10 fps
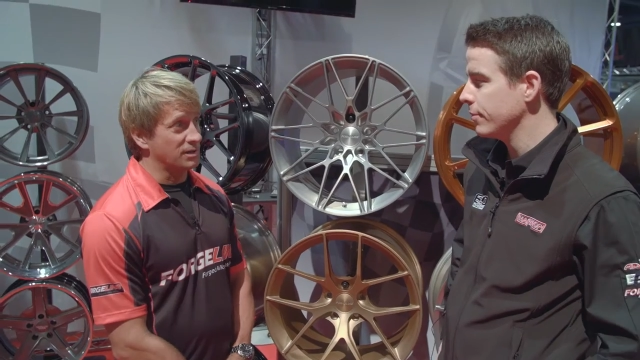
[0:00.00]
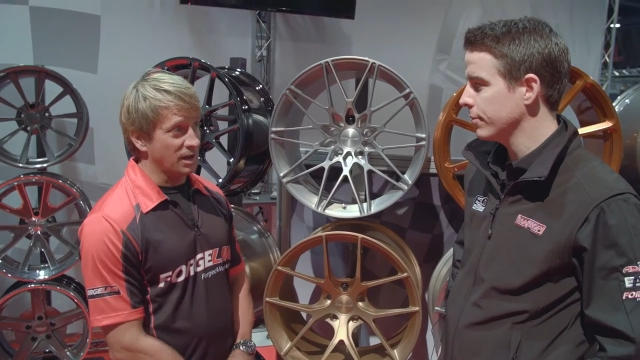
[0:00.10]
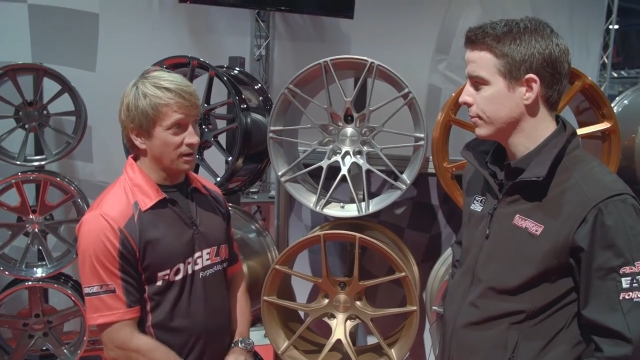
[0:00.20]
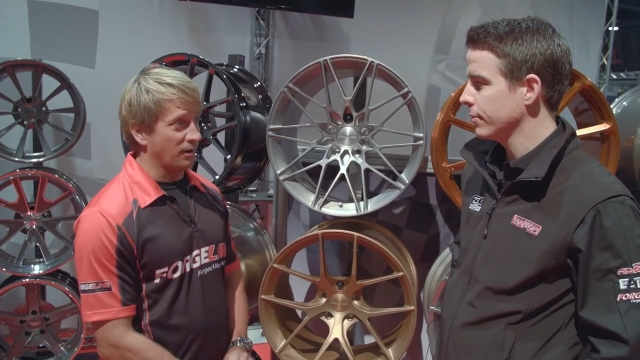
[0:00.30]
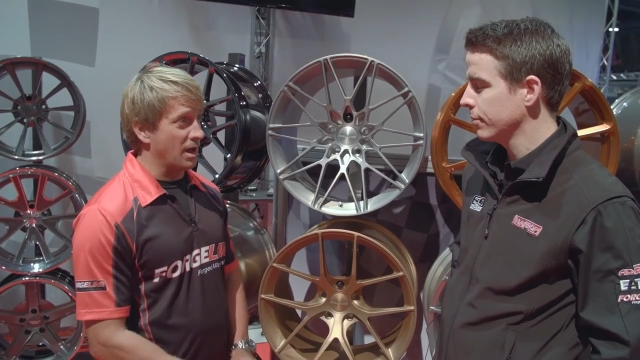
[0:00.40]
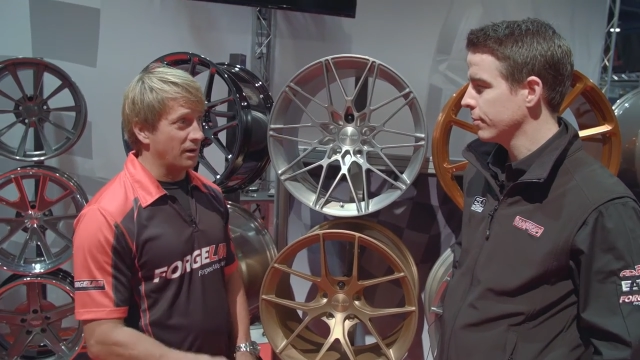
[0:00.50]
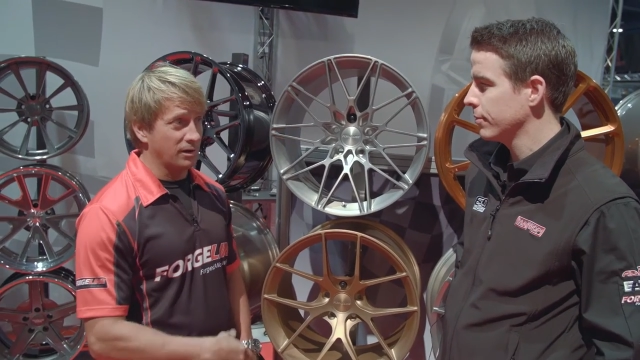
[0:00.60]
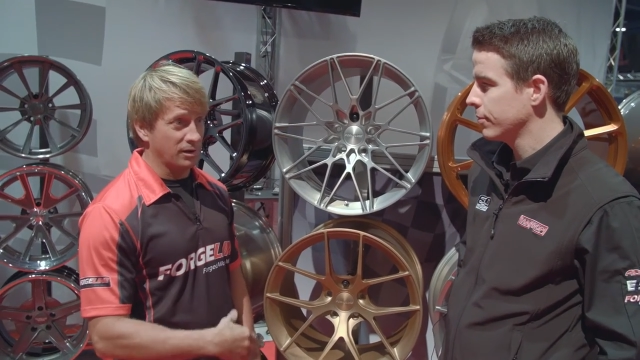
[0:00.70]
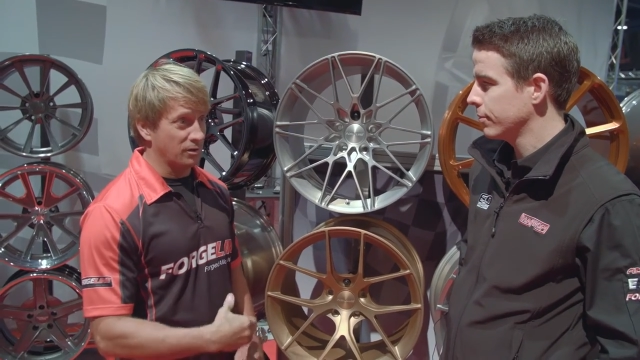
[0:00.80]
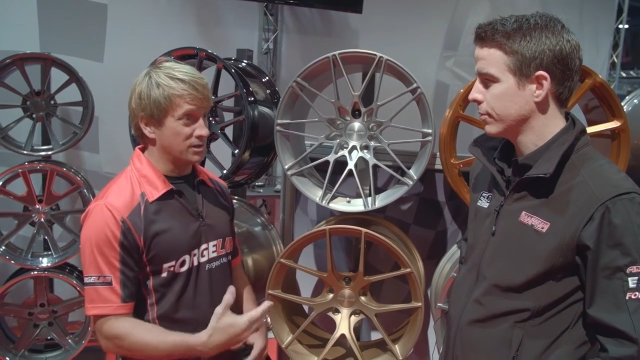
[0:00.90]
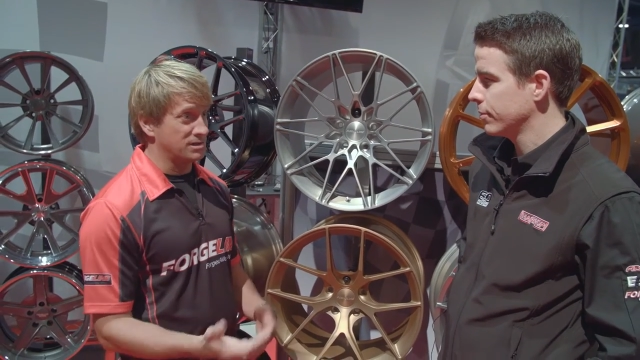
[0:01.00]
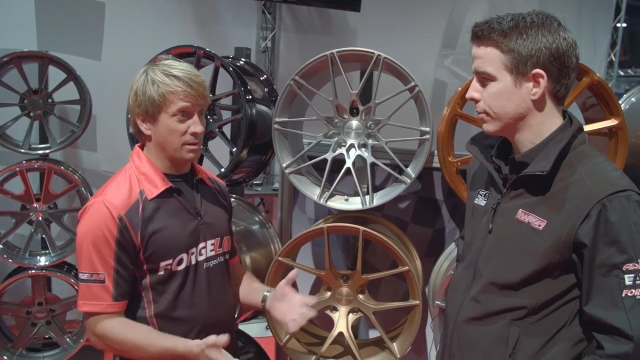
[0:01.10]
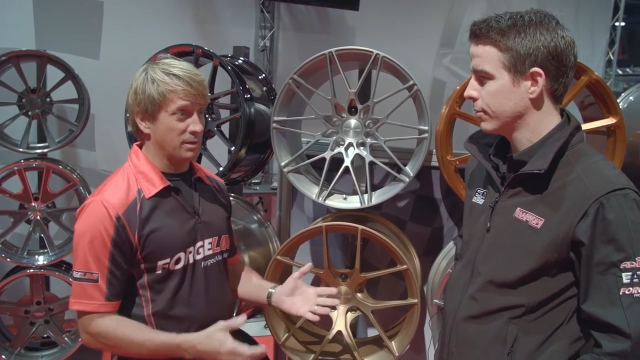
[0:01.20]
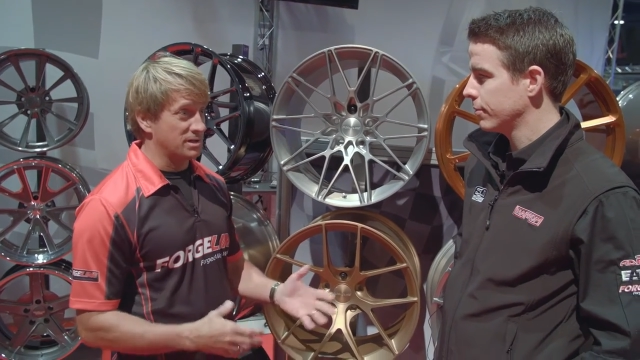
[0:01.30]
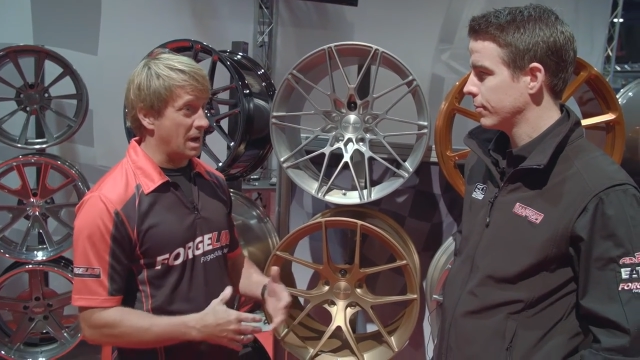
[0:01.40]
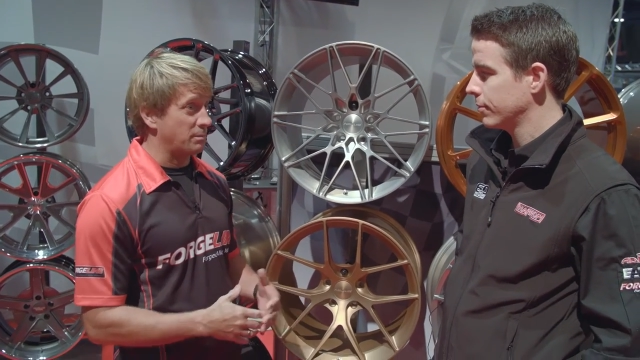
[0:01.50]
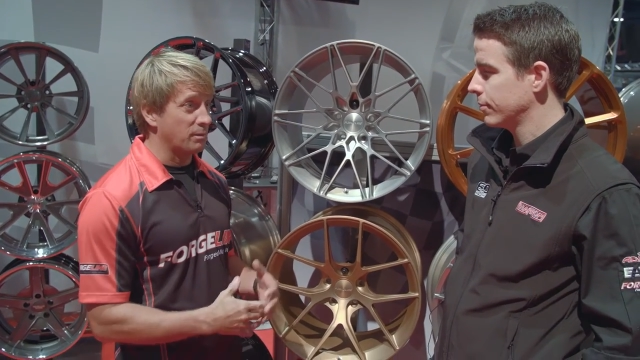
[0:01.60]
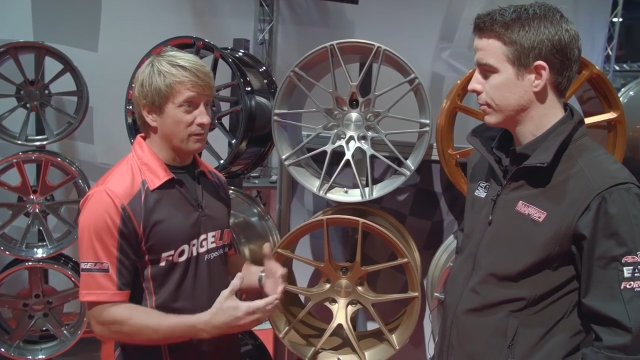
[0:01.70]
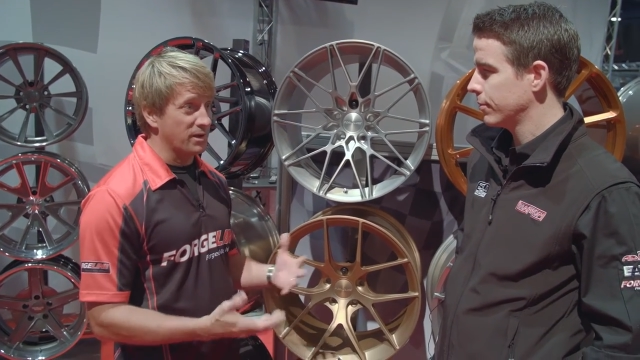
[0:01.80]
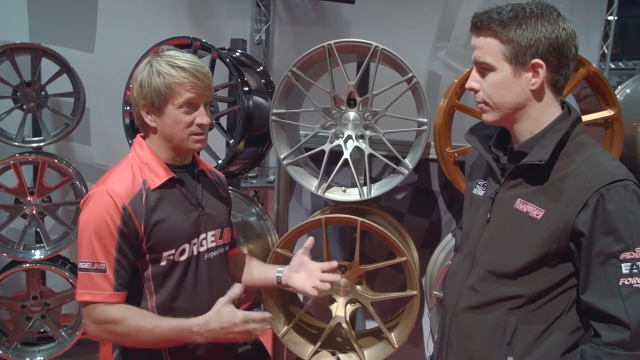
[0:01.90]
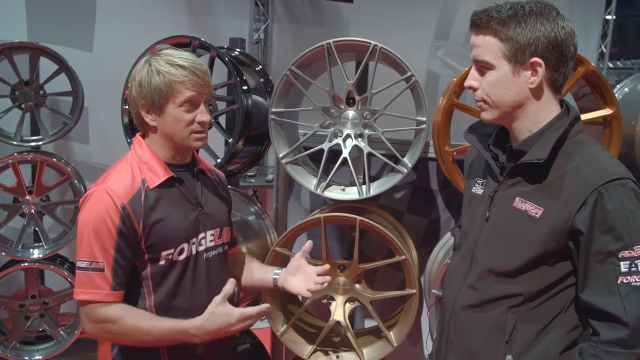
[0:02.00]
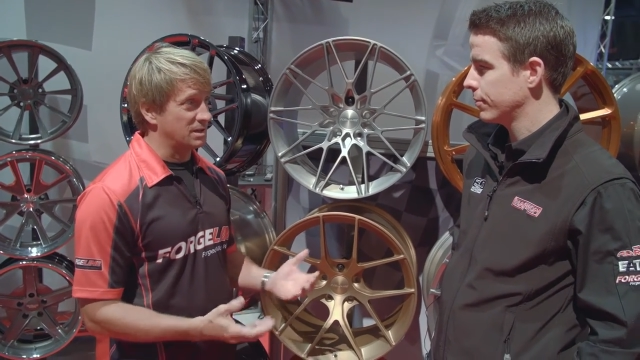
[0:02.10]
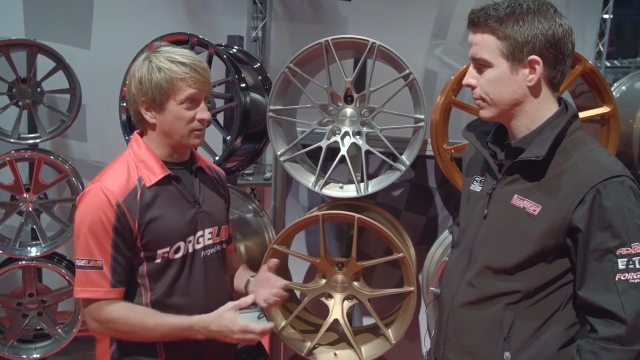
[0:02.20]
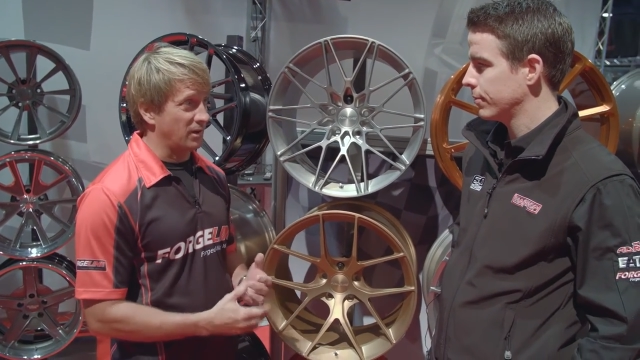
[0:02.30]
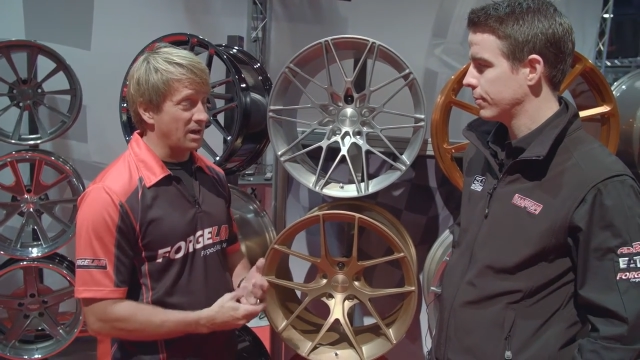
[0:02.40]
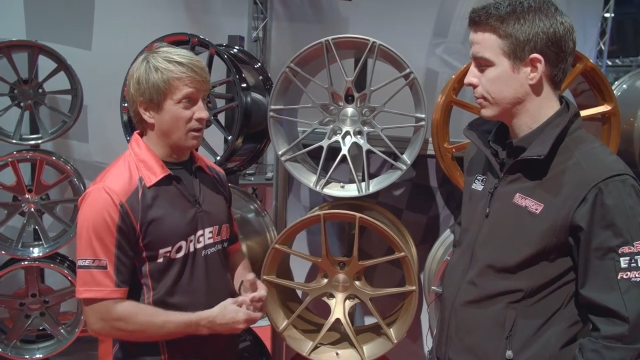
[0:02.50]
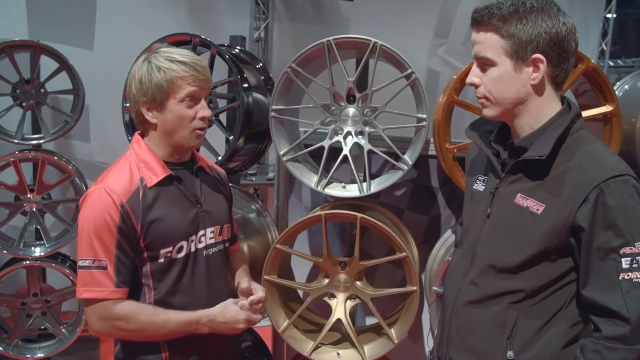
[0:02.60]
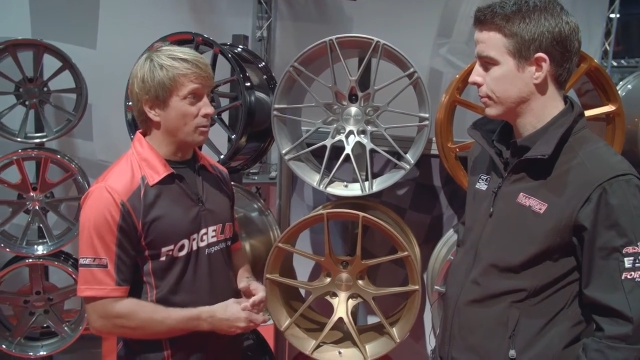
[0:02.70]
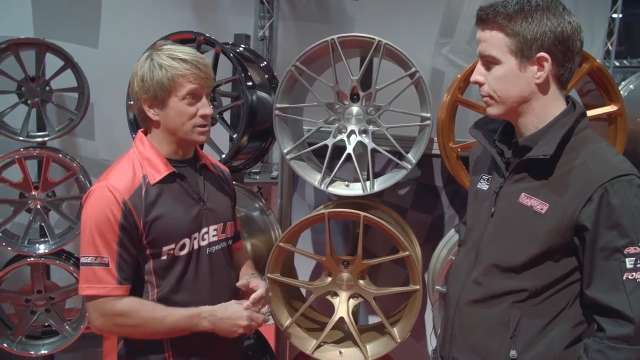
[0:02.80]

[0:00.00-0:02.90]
Speaker 1: and then a lot of you know these, some of these Optima events and stuff. They're adding a whole